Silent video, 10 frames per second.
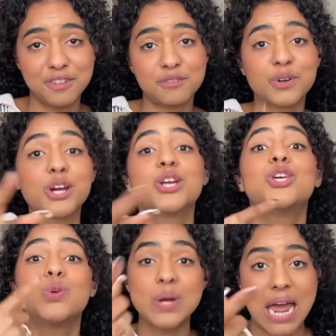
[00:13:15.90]
for
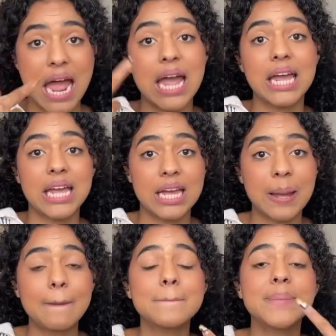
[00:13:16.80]
you and I,
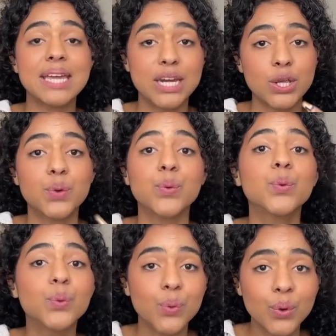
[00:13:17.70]
me and you,
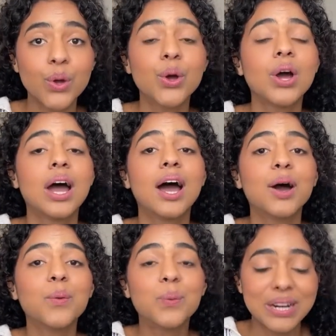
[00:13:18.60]

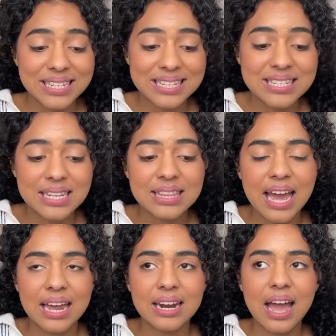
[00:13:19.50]
was
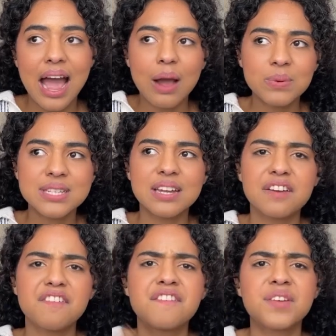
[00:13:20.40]
that I was
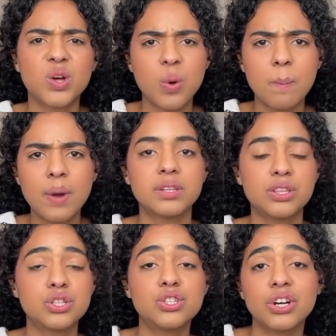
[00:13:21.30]
gonna film the
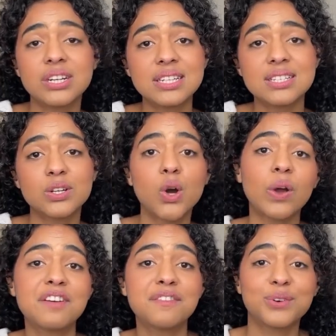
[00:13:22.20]
journey to
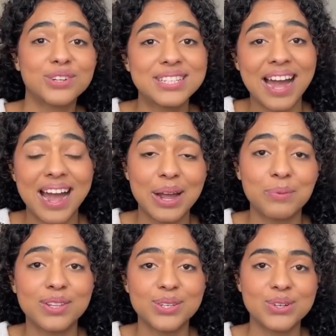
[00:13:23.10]
going full time
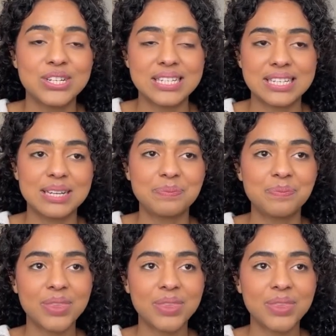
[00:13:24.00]
with UGC.